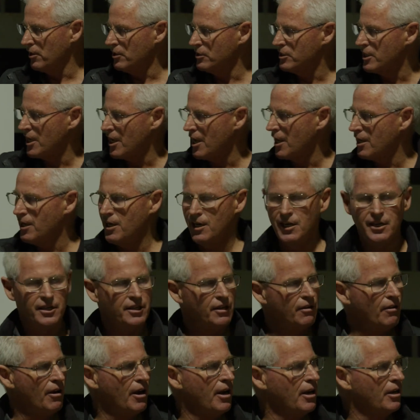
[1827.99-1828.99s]
is how you
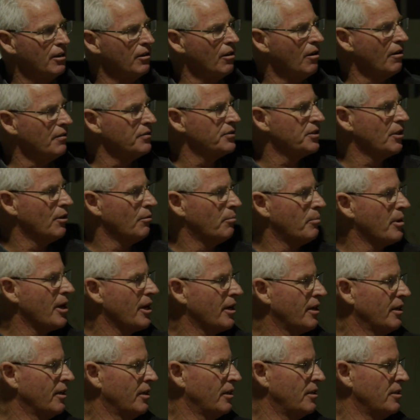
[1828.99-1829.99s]
integrate livestock
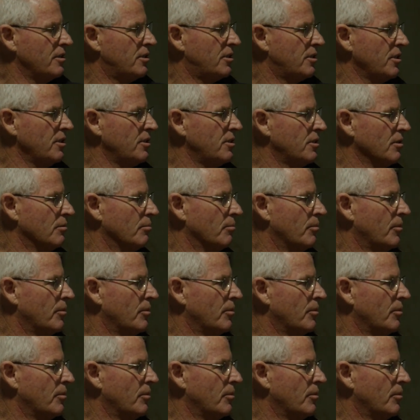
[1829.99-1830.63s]
back into the system.